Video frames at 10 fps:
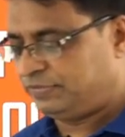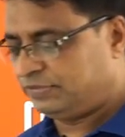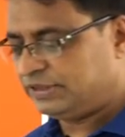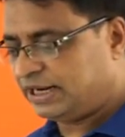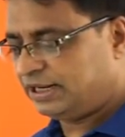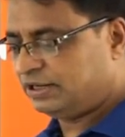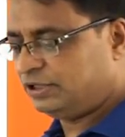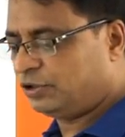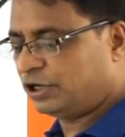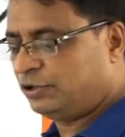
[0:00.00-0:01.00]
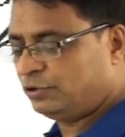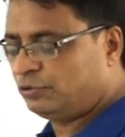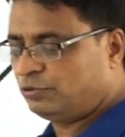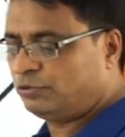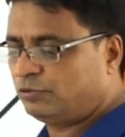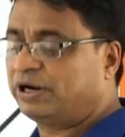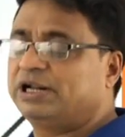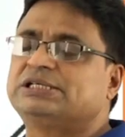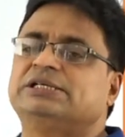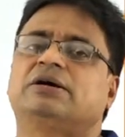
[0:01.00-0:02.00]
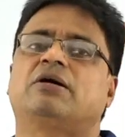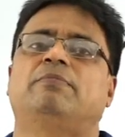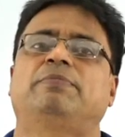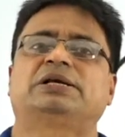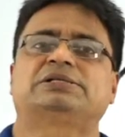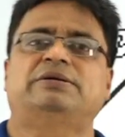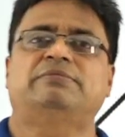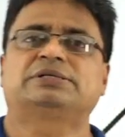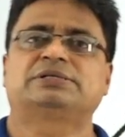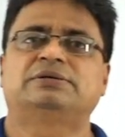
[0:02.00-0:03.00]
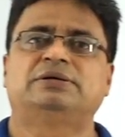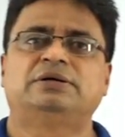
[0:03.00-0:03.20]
then you can do wonders in complex numbers.